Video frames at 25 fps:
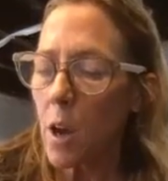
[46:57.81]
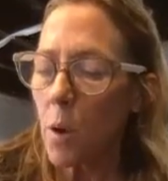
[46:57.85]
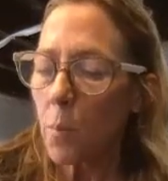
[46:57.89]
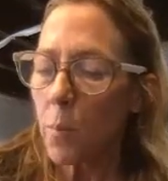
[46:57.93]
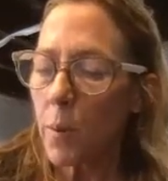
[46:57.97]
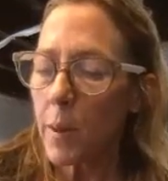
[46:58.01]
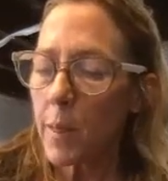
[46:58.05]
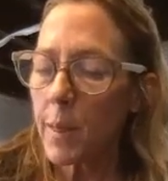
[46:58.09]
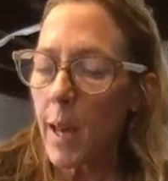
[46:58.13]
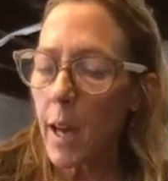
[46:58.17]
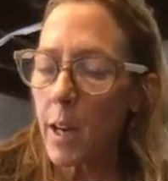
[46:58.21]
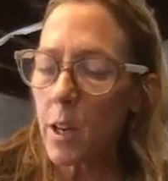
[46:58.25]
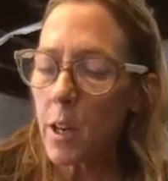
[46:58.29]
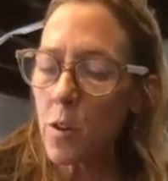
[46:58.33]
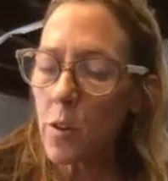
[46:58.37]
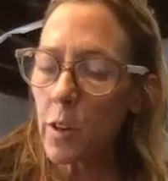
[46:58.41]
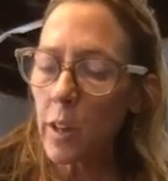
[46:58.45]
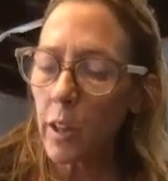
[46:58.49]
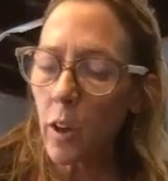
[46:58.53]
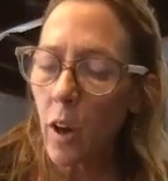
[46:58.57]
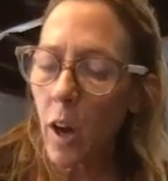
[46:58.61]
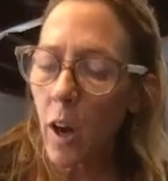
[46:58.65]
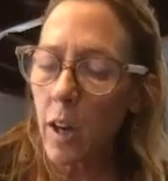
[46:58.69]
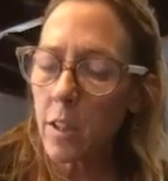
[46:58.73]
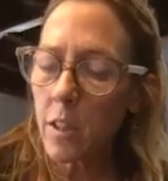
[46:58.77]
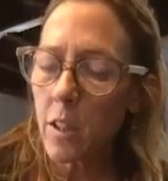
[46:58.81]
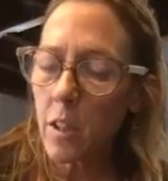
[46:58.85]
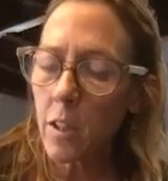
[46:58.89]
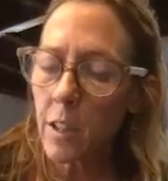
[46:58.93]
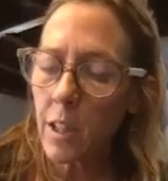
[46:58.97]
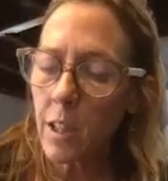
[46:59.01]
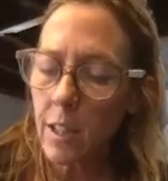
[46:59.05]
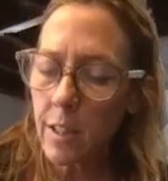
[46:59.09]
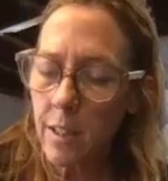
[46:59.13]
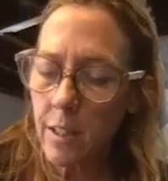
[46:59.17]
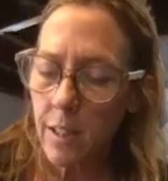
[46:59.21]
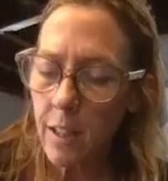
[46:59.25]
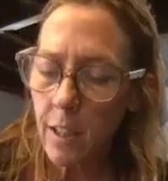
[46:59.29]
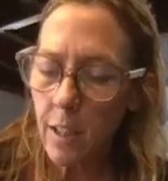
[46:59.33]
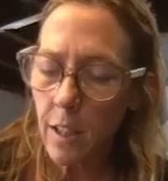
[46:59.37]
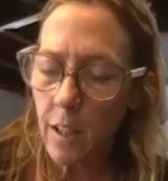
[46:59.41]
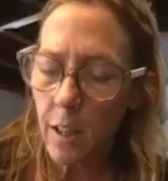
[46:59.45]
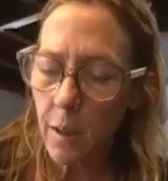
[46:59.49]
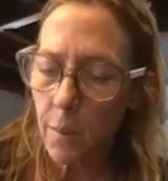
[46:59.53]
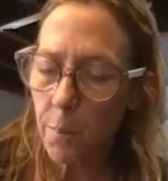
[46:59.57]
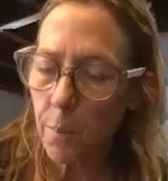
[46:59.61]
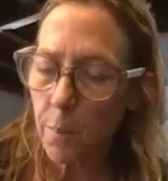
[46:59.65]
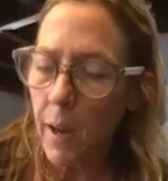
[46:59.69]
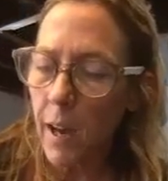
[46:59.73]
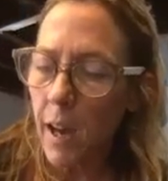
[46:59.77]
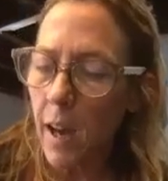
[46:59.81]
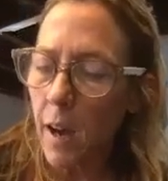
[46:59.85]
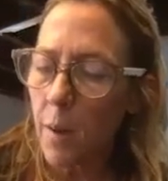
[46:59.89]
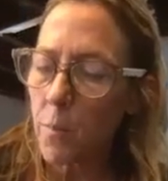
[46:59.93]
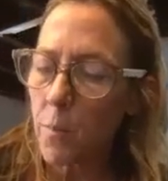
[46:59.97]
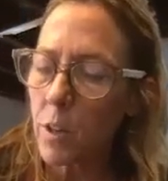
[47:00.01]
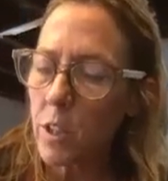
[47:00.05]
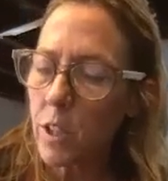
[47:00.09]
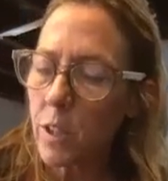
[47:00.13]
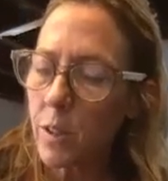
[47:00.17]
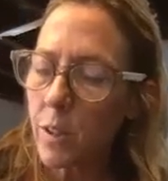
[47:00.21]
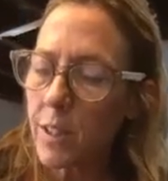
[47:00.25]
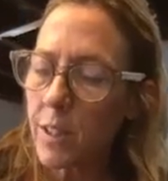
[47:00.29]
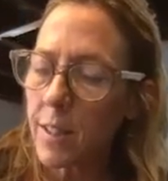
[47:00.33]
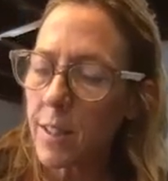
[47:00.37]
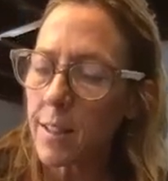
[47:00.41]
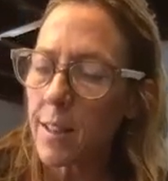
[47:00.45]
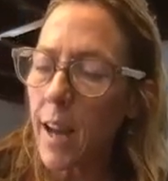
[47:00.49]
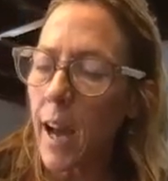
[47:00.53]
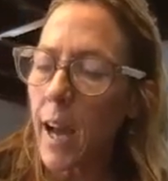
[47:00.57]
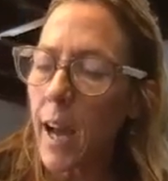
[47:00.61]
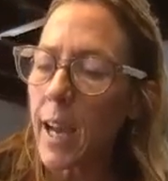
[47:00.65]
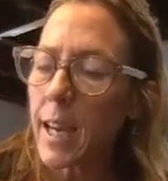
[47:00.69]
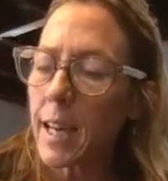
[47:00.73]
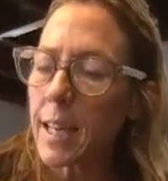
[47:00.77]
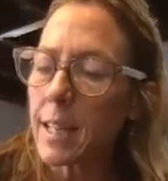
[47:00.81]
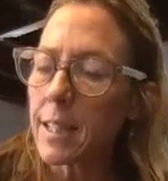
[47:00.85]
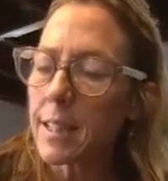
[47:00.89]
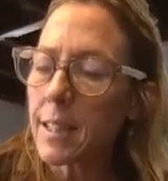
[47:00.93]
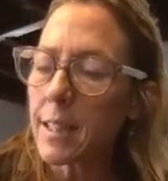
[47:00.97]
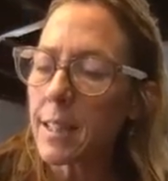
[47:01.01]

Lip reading: But then you can also consider, Pam, which is nice,